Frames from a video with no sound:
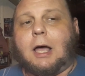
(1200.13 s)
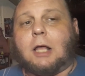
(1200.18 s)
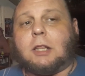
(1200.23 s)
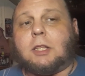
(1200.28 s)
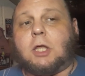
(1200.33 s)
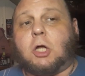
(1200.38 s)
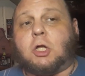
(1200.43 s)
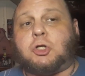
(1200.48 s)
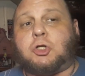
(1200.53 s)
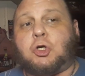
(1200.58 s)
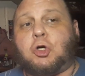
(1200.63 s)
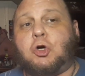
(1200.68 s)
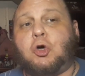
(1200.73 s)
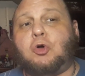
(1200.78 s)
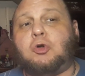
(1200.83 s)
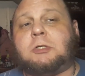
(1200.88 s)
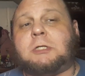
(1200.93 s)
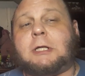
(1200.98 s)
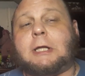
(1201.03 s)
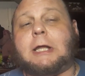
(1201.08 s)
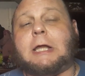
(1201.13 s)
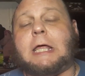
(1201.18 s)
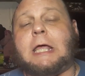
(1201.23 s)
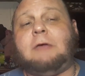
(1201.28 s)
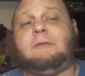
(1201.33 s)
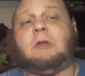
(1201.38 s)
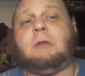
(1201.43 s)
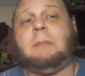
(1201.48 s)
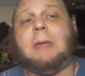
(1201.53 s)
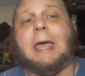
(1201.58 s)
The dude didn't
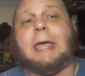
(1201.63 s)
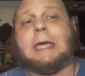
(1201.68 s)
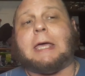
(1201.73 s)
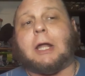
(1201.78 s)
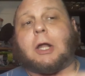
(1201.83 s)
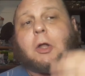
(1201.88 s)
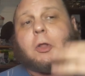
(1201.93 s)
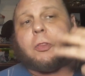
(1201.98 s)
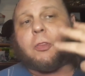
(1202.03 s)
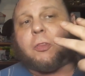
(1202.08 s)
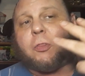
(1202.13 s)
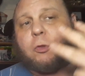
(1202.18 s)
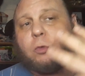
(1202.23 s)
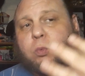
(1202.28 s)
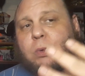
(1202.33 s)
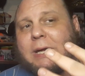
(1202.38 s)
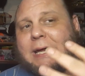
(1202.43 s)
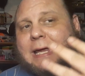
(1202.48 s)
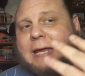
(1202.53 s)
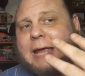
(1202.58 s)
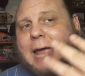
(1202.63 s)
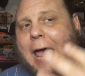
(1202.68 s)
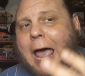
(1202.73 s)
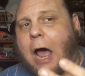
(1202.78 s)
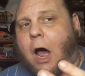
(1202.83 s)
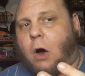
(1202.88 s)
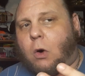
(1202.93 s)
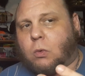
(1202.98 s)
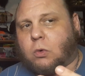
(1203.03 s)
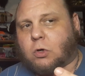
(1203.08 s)
even make it 3
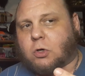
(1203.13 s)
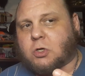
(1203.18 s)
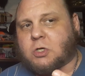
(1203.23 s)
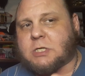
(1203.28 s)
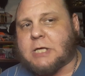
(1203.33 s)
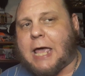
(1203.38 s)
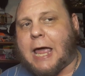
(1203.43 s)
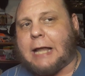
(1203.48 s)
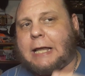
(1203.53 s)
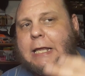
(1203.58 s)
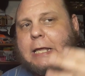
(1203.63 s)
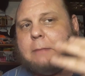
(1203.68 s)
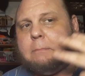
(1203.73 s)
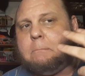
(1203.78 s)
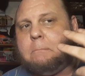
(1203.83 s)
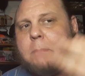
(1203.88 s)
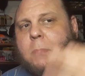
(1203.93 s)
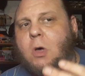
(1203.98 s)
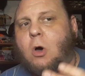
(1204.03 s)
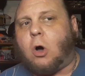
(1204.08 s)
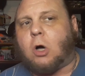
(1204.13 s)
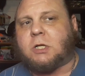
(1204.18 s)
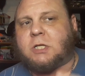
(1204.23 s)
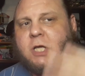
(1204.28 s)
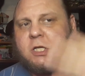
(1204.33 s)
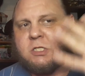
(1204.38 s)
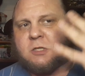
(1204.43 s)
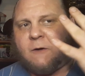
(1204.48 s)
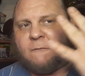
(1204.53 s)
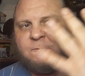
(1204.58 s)
hours and he milked
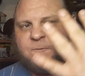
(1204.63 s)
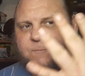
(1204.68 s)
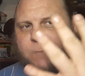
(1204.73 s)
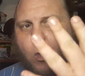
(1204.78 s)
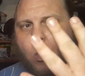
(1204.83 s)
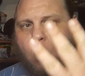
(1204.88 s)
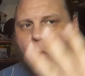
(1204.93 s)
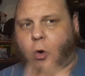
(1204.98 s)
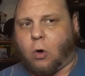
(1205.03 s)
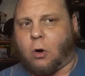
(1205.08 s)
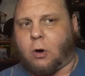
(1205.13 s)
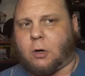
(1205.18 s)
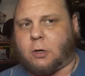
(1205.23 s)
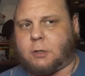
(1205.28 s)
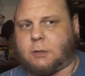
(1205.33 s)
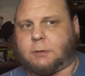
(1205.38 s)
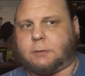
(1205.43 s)
it to 4.